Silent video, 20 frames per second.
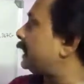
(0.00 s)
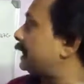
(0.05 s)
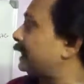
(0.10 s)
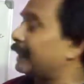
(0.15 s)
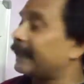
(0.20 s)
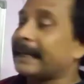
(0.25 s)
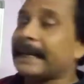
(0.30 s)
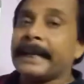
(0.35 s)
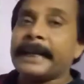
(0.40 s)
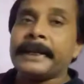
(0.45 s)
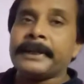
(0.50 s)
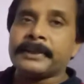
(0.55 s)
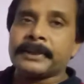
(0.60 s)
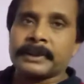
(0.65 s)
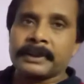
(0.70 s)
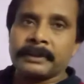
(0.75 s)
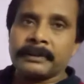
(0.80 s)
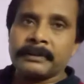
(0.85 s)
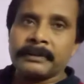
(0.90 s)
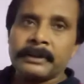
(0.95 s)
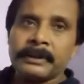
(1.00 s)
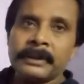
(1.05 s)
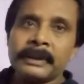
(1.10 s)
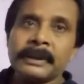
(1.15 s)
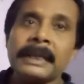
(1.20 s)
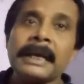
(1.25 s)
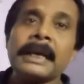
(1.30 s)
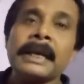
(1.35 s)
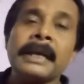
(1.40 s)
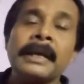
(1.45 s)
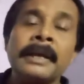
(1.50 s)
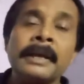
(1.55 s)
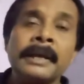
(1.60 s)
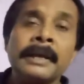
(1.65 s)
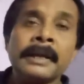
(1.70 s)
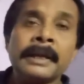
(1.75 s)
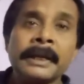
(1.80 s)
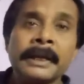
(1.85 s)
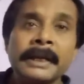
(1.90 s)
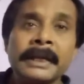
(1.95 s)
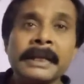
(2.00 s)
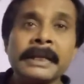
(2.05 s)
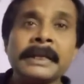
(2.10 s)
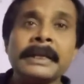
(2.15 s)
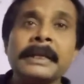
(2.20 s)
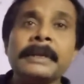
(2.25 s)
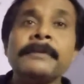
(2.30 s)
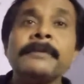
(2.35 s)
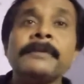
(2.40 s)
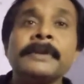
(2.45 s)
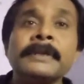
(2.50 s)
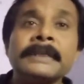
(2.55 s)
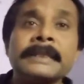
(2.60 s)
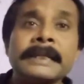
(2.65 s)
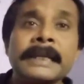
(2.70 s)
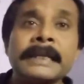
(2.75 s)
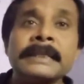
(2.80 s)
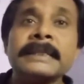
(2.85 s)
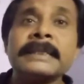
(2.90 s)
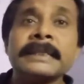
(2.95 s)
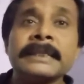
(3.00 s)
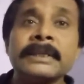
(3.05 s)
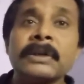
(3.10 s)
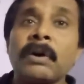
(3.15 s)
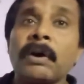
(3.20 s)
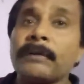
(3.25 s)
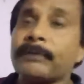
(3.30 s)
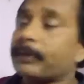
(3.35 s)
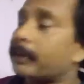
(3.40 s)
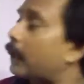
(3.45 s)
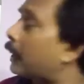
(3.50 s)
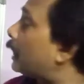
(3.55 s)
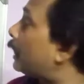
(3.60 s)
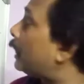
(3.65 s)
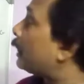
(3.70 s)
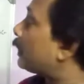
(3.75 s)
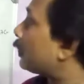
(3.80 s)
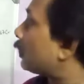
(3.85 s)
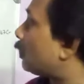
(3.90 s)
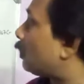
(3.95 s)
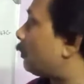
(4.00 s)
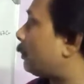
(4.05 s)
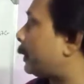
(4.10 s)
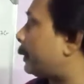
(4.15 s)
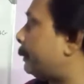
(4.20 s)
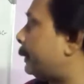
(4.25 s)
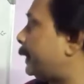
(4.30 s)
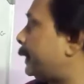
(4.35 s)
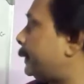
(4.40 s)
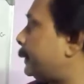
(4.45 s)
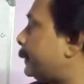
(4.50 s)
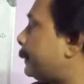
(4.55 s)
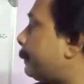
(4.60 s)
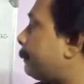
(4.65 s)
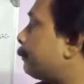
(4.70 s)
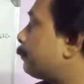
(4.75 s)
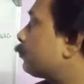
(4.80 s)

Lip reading: indicates the inefficiency of the government.